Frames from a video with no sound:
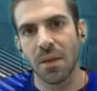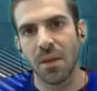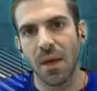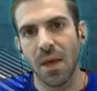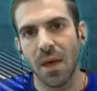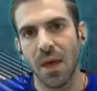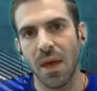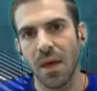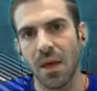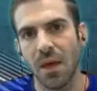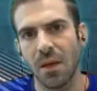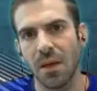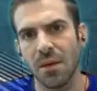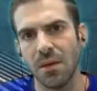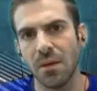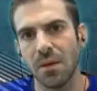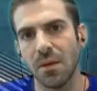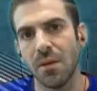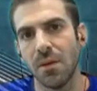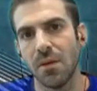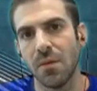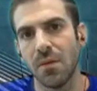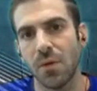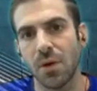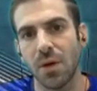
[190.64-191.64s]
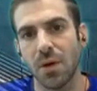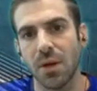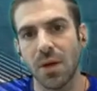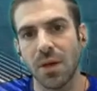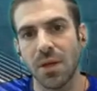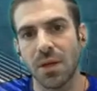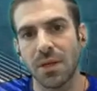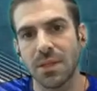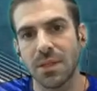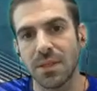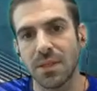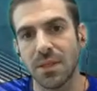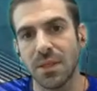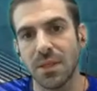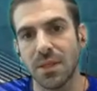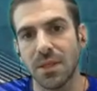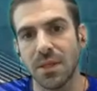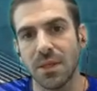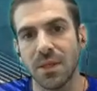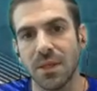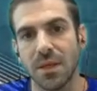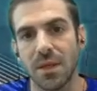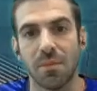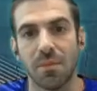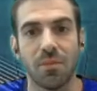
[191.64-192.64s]
and we're going to see
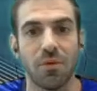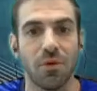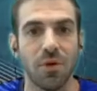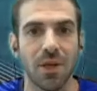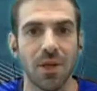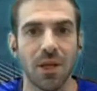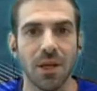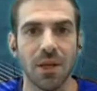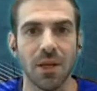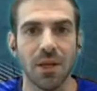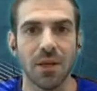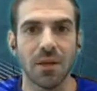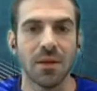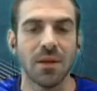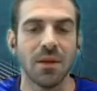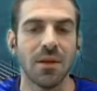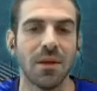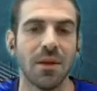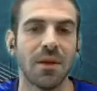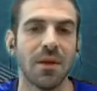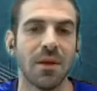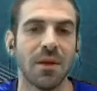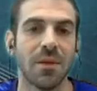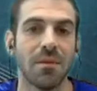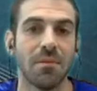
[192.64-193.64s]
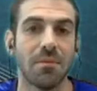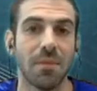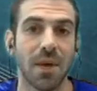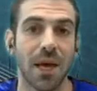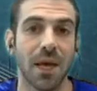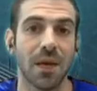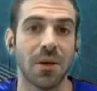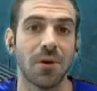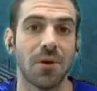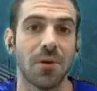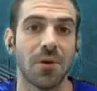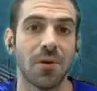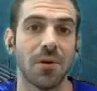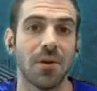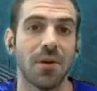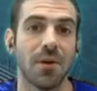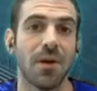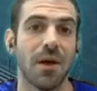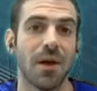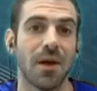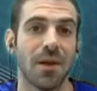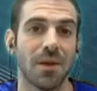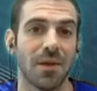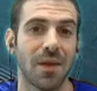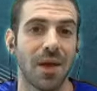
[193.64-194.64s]
a pretty banner
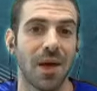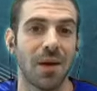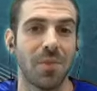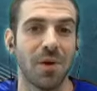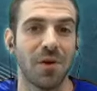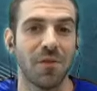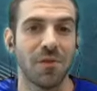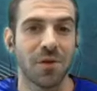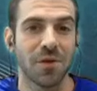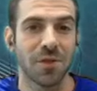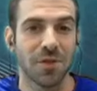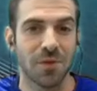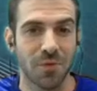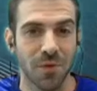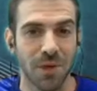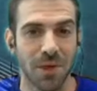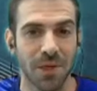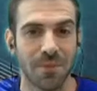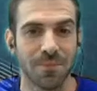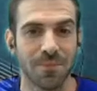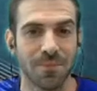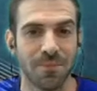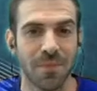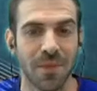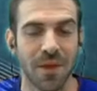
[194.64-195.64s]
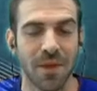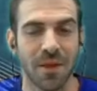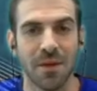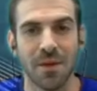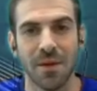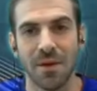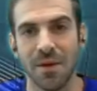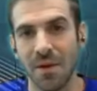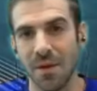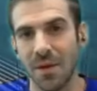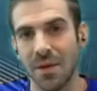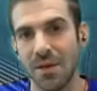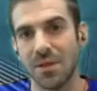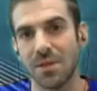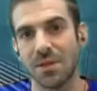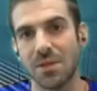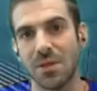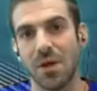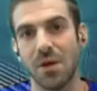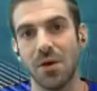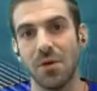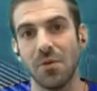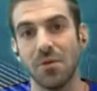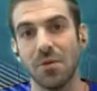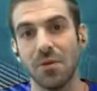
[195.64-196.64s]
on top of our screen.
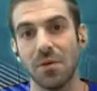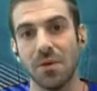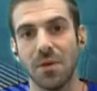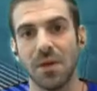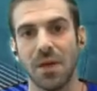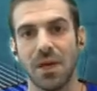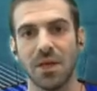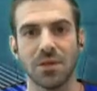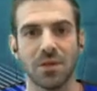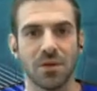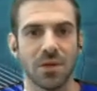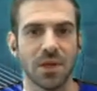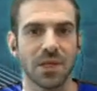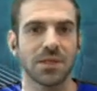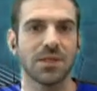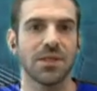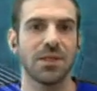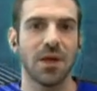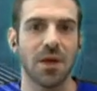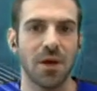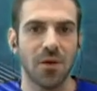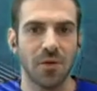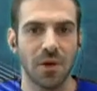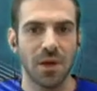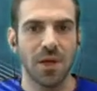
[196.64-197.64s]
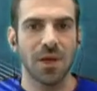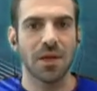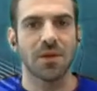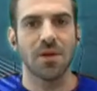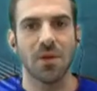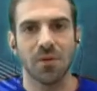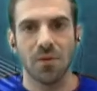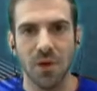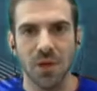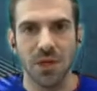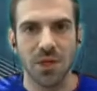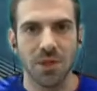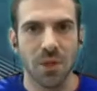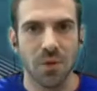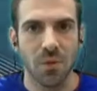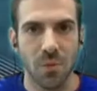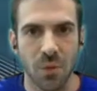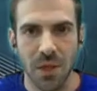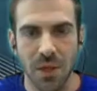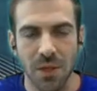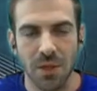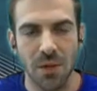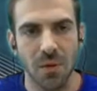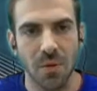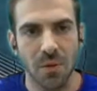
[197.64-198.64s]
So as you can see, our integration
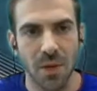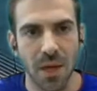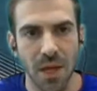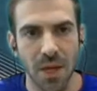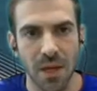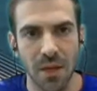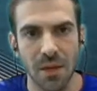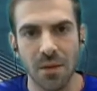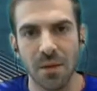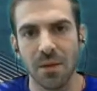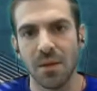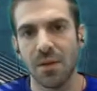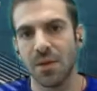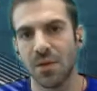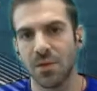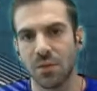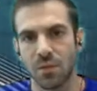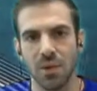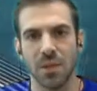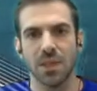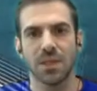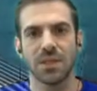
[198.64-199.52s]
went okay. It's really